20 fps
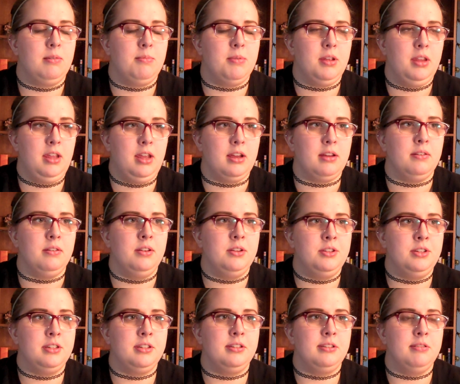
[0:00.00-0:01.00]
But yeah,
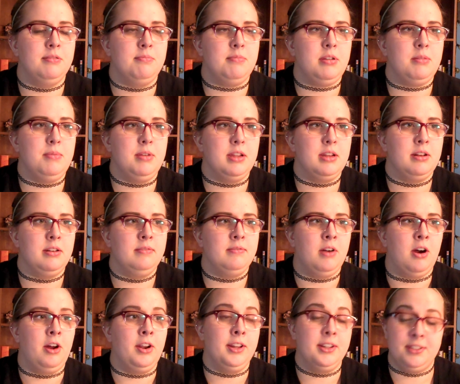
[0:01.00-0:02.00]
it's just me being
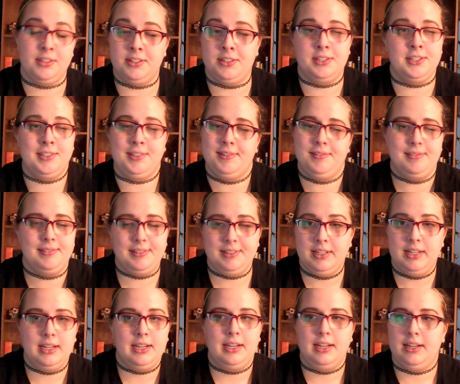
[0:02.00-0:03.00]
honest. This is
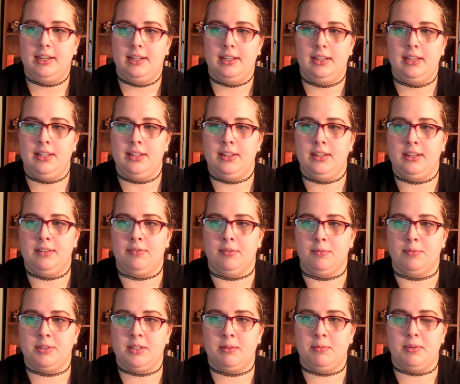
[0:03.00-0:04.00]

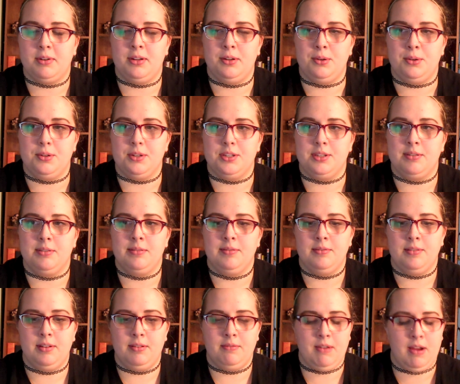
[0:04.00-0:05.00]
from someone who is
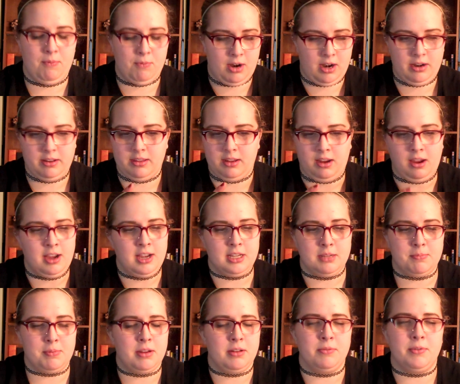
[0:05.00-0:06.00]
right at the
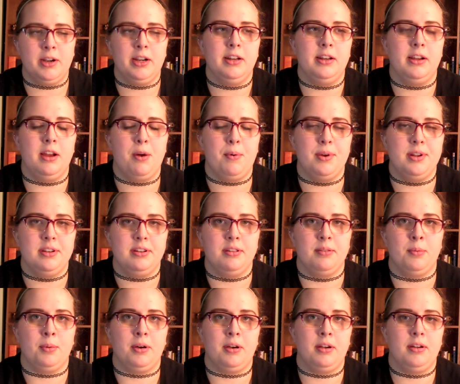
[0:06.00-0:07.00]
cusp, getting ready to go into
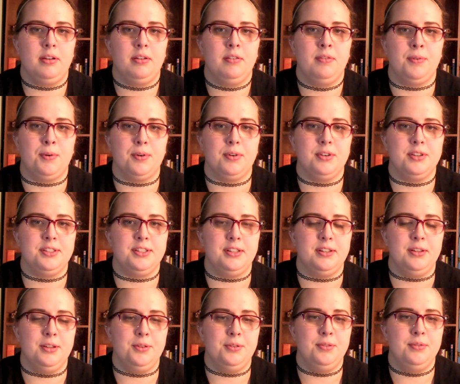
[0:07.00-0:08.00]
the workforce,
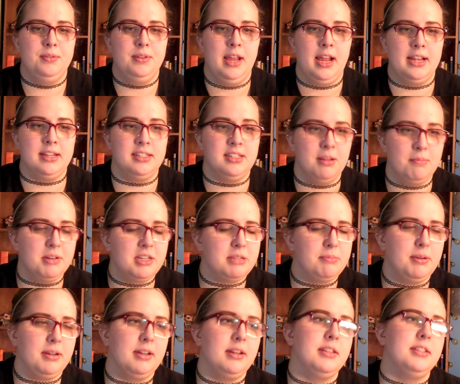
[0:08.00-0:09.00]
and who has some
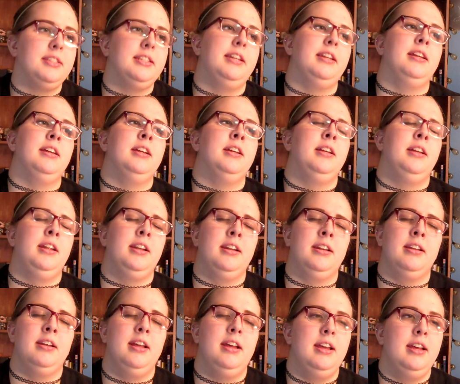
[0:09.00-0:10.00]
experience in it,
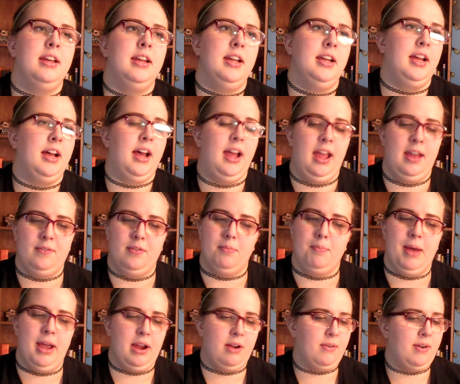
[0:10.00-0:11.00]
and I have a
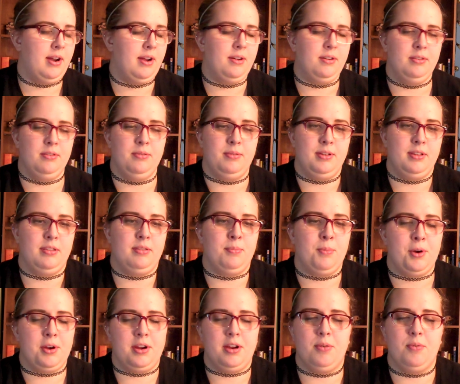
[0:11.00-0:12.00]
background with
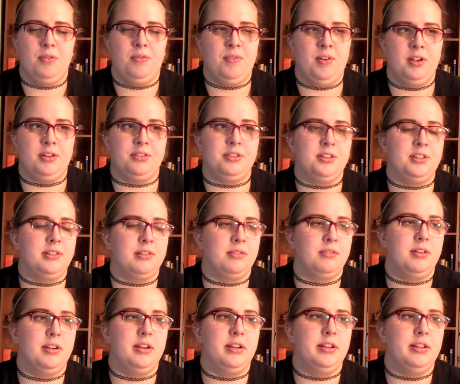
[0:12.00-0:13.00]
working with foster
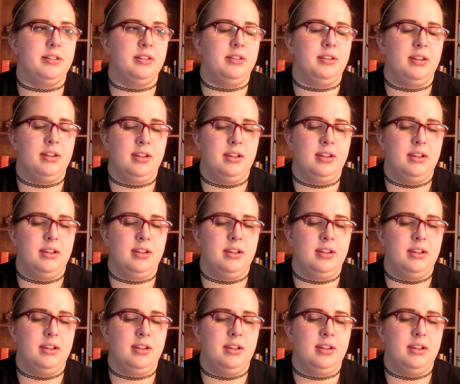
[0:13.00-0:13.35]
children and